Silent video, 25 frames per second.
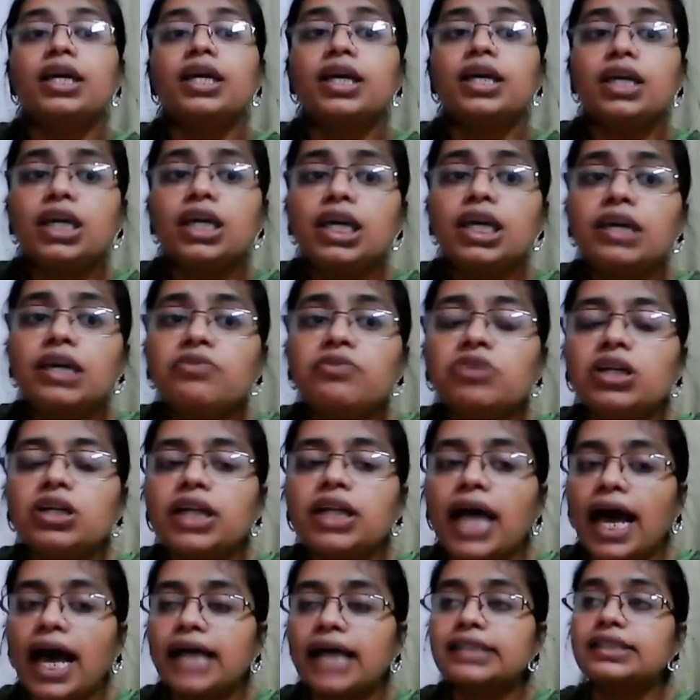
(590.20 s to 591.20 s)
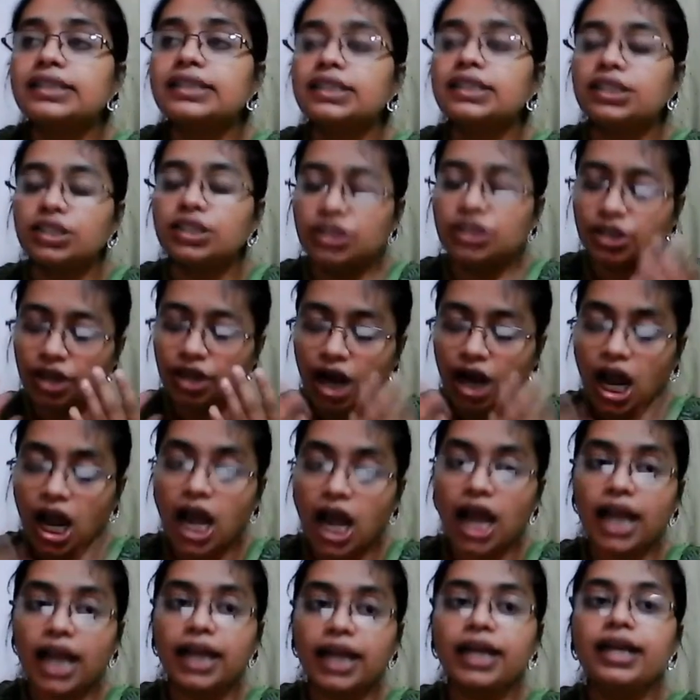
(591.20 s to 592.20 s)
Even as it
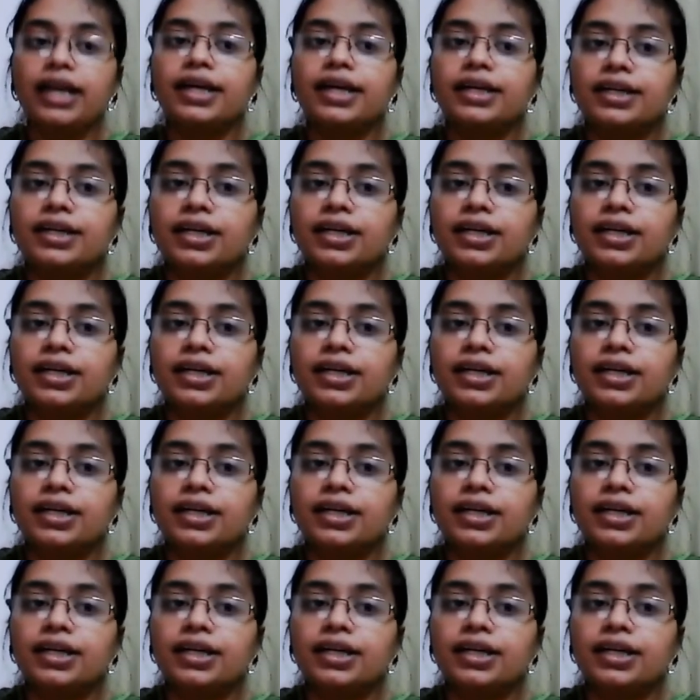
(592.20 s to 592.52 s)
cried,